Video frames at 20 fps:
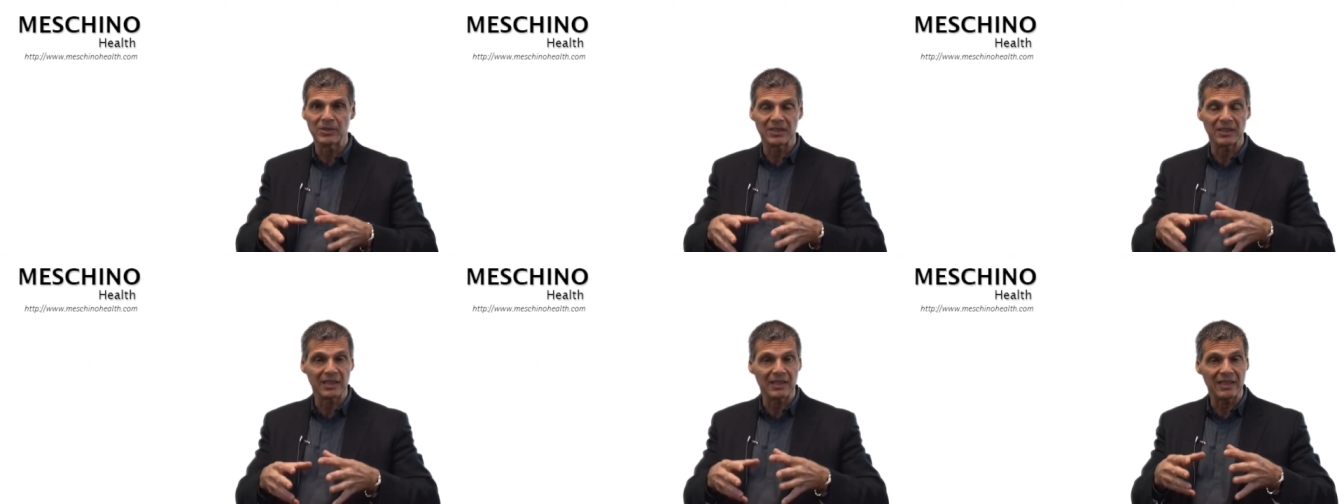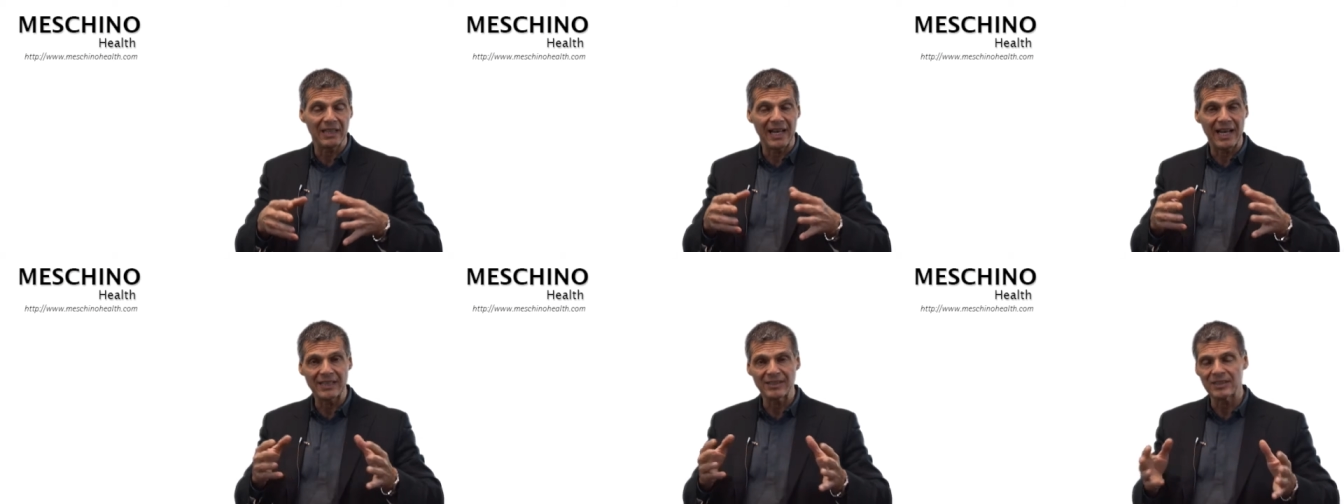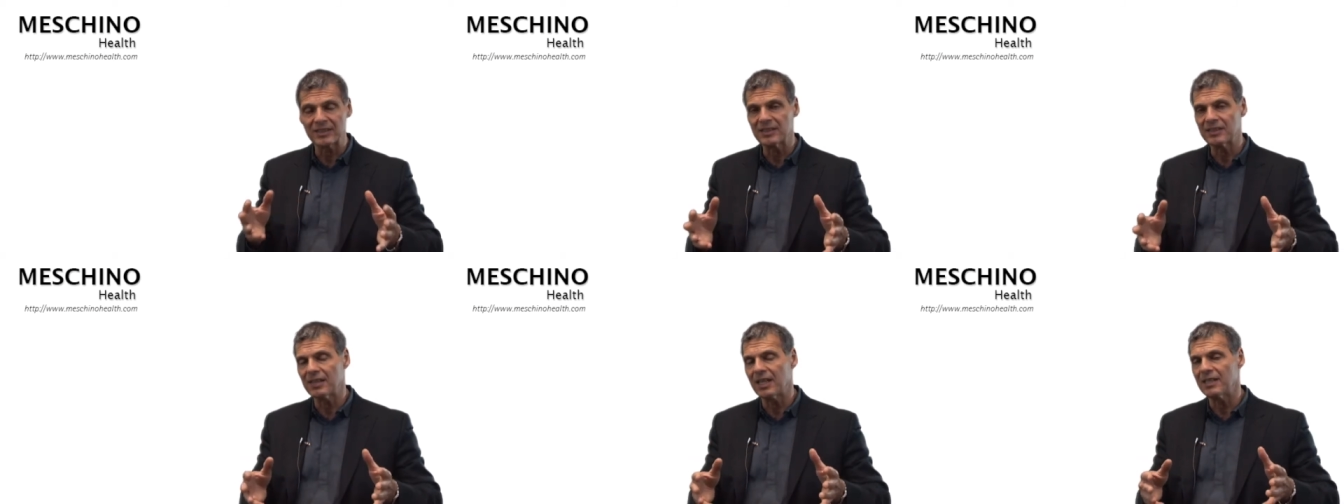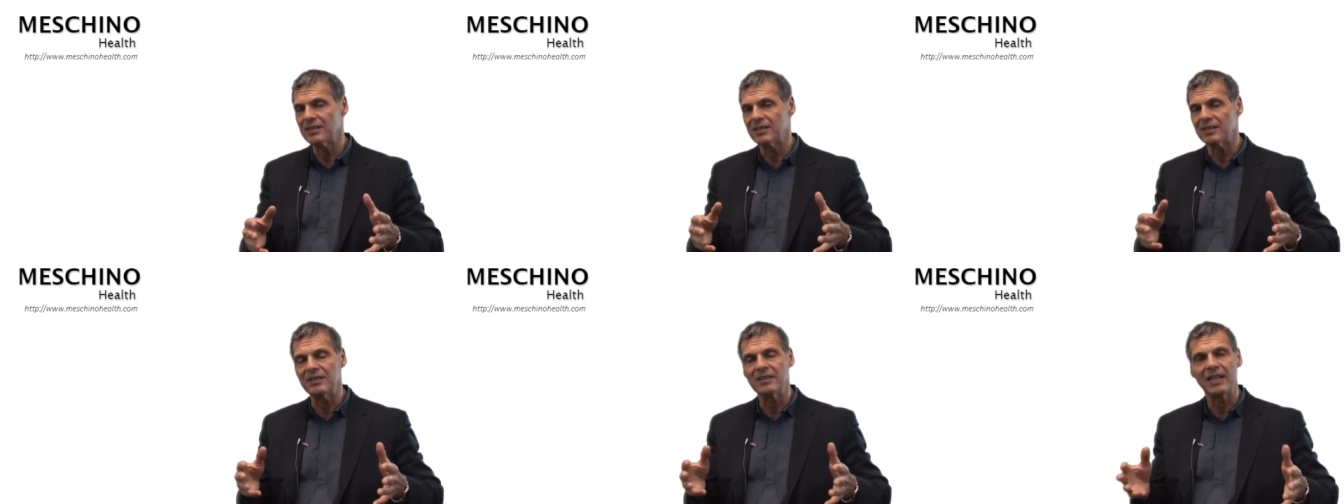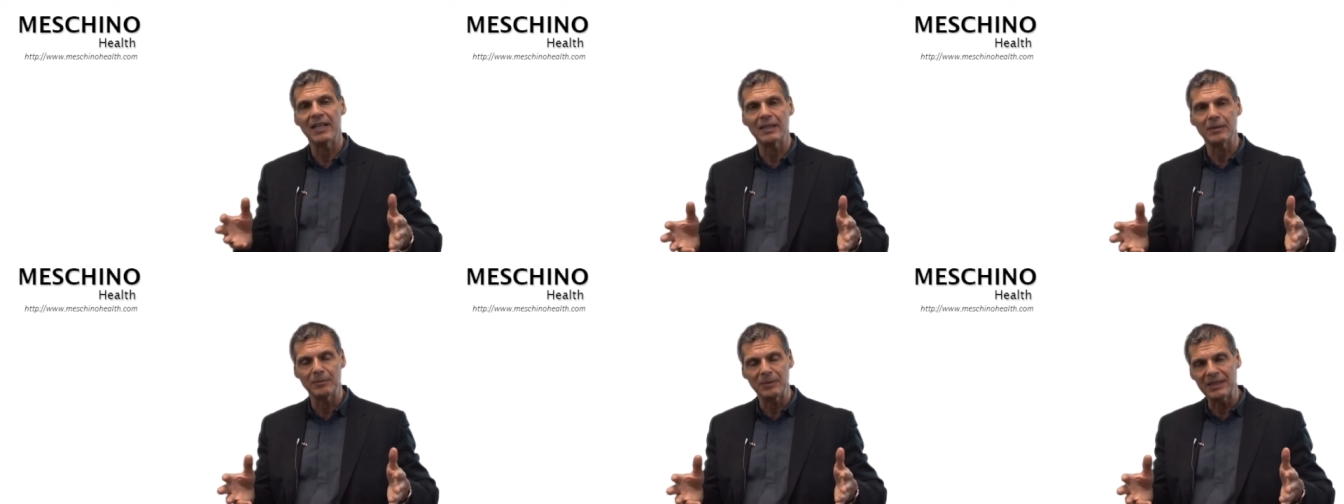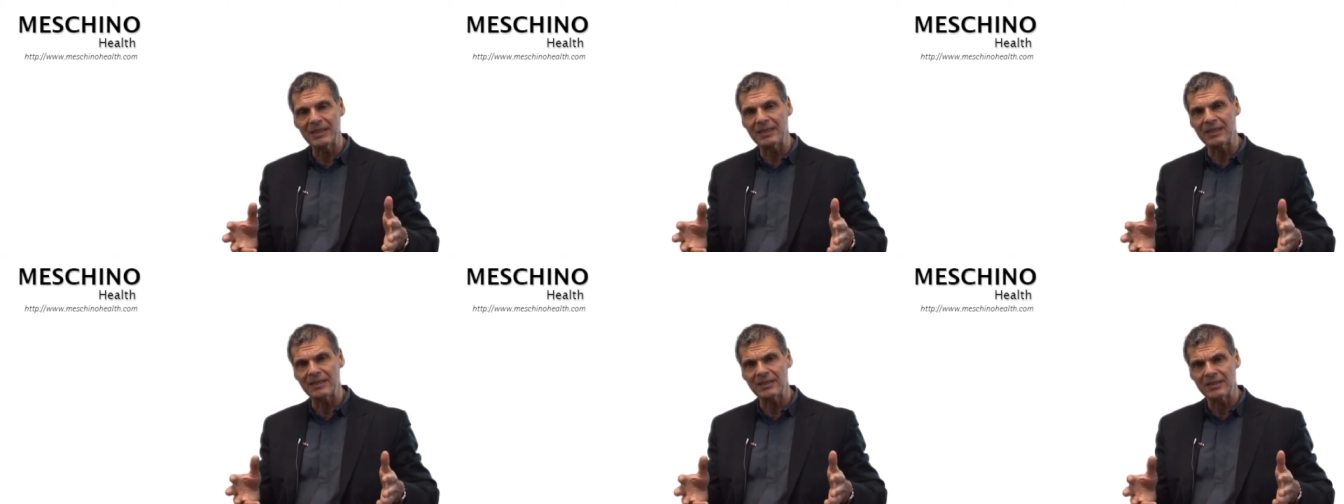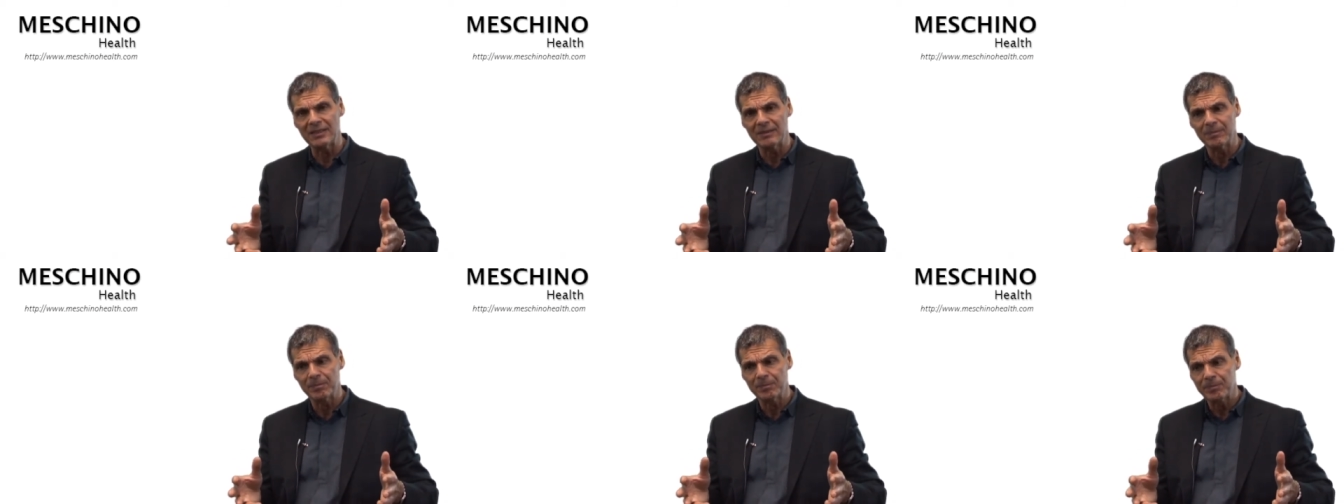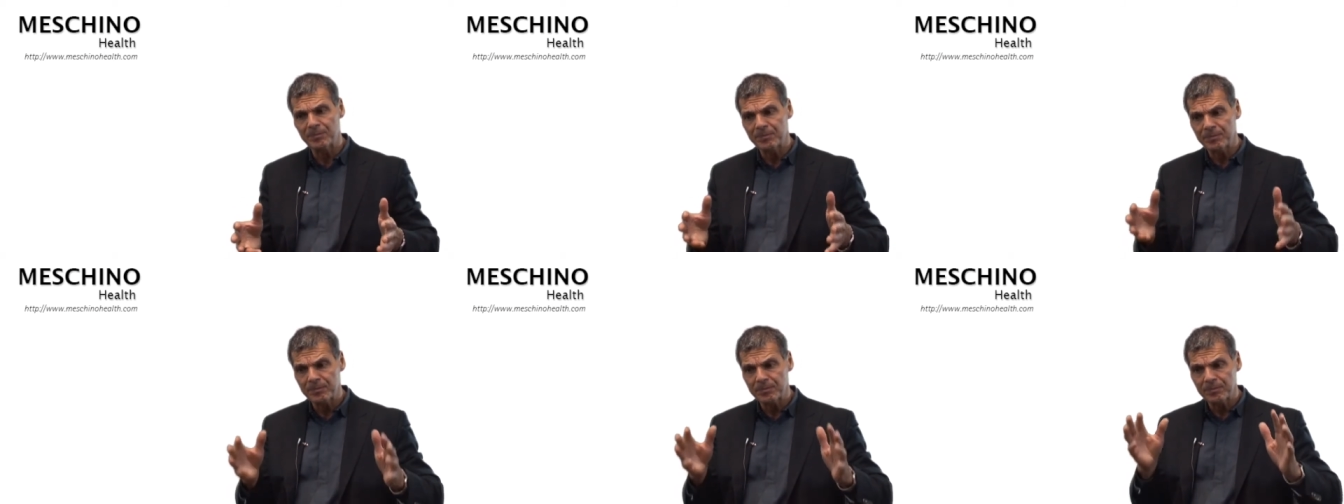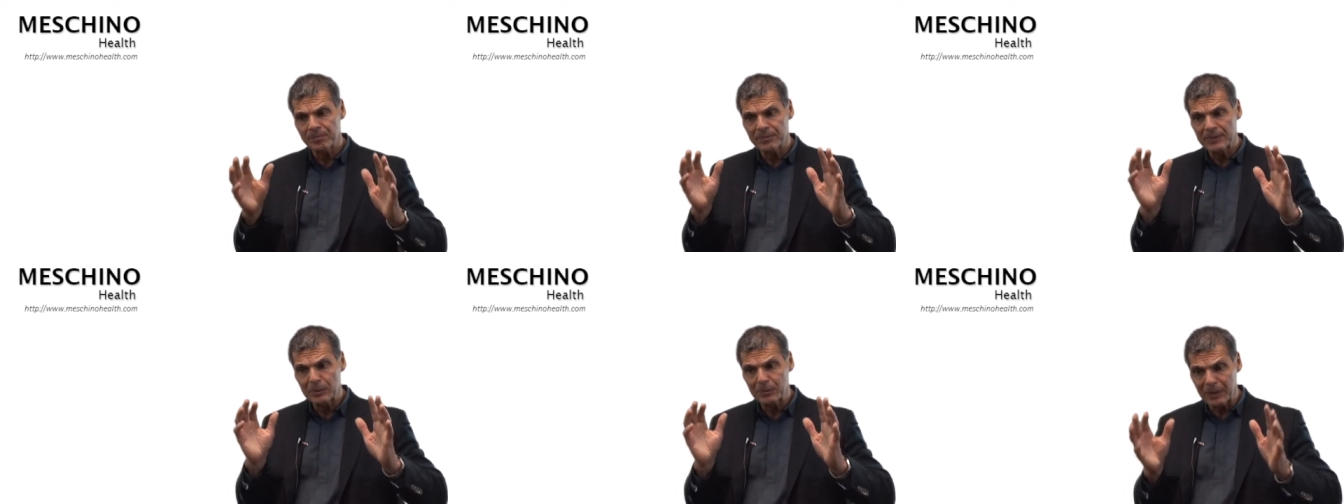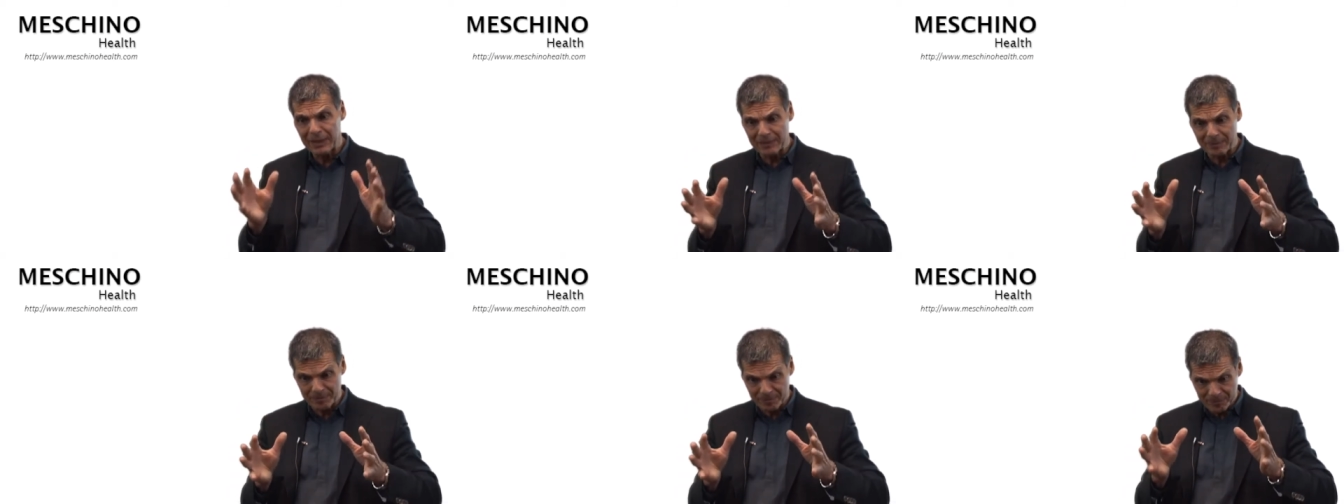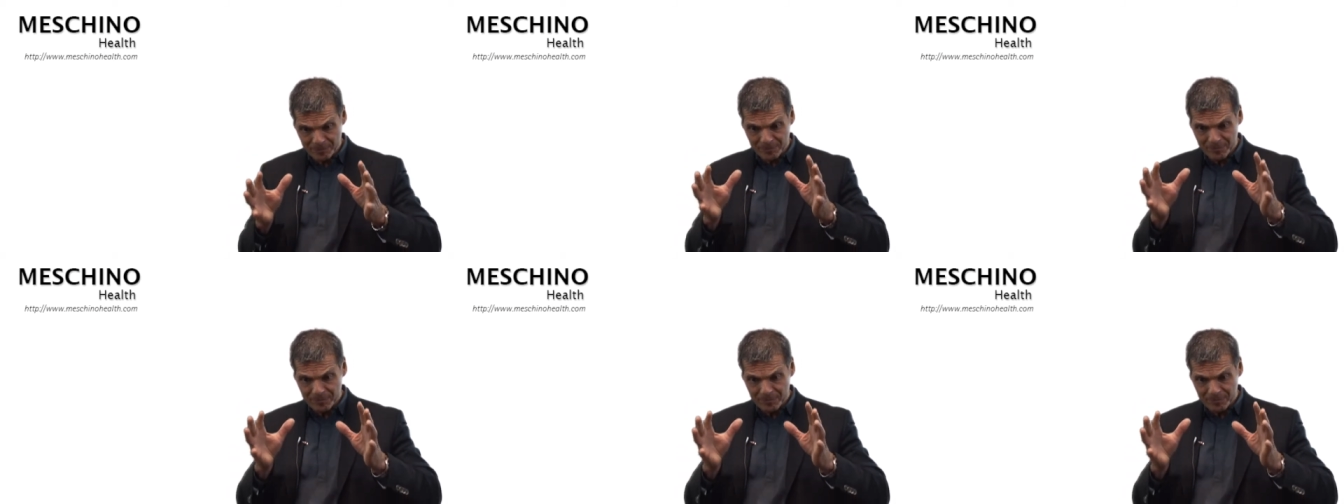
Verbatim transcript: and the classic signs of diabetes, but